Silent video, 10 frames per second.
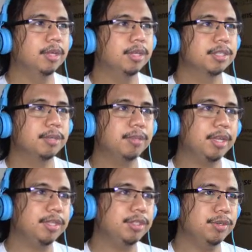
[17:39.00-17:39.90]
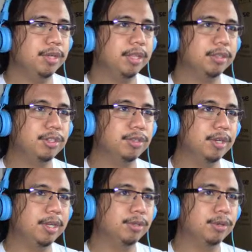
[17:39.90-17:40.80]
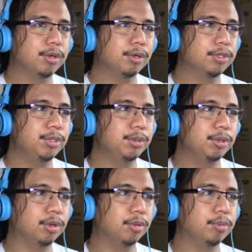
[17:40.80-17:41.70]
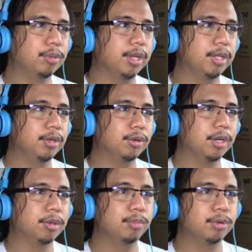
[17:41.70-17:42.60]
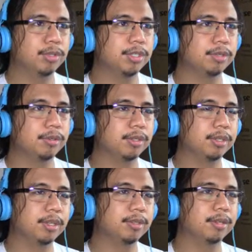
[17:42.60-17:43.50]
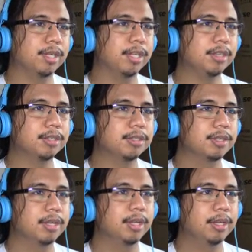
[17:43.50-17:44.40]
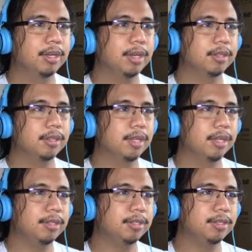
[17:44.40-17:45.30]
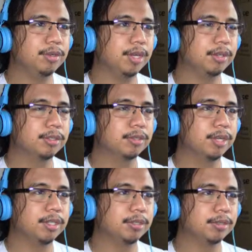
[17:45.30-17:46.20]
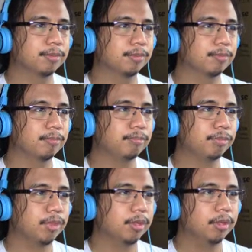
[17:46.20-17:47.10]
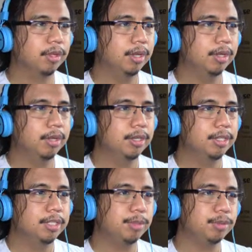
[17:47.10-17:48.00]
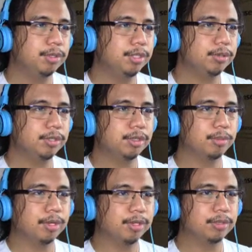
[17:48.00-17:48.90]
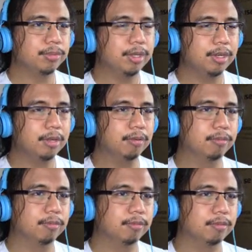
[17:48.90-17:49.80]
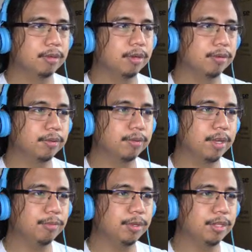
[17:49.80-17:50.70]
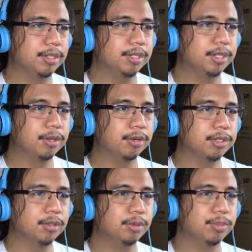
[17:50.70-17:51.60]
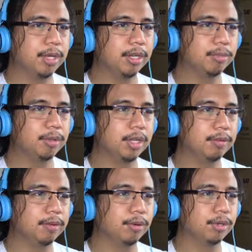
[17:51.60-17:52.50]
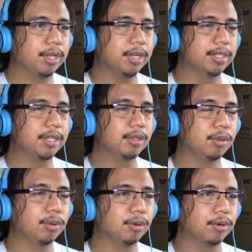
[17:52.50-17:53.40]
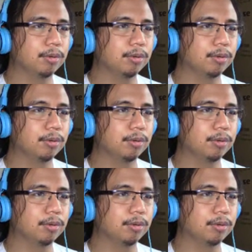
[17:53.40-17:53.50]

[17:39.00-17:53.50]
Some days you get the Julia who calls you a dope and your unborn children little idiots. Other days you get a stranger. She pulls you into bed to make love. After five minutes, she goes into a panic believing her dad is at the door.